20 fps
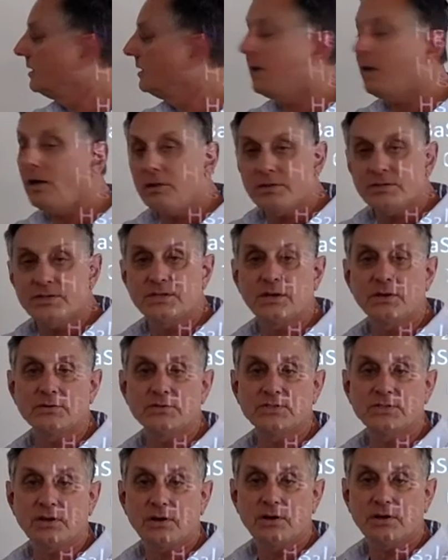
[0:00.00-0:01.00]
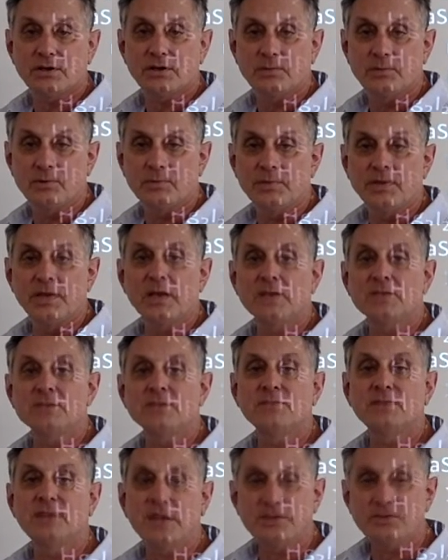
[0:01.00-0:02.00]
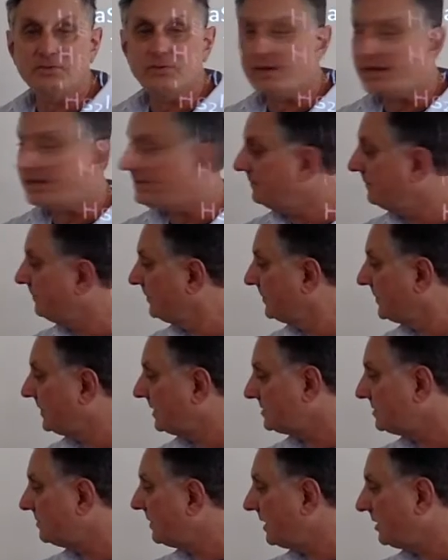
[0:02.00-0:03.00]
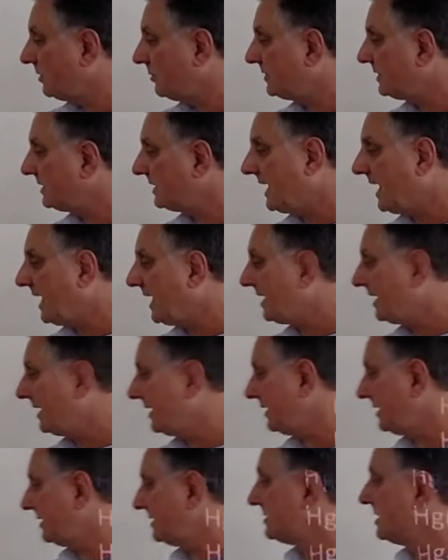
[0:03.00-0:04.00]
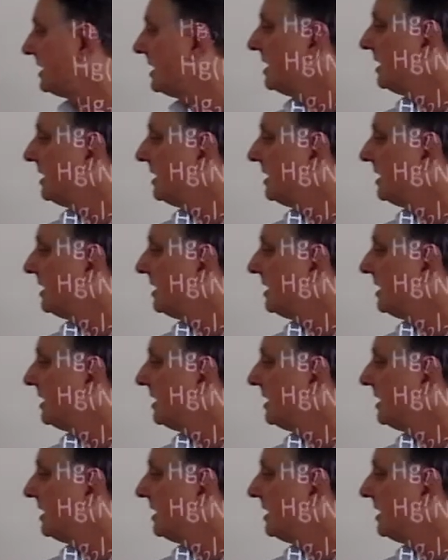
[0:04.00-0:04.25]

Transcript: Also soluble because of nitrate. Doesn't matter what the cation is.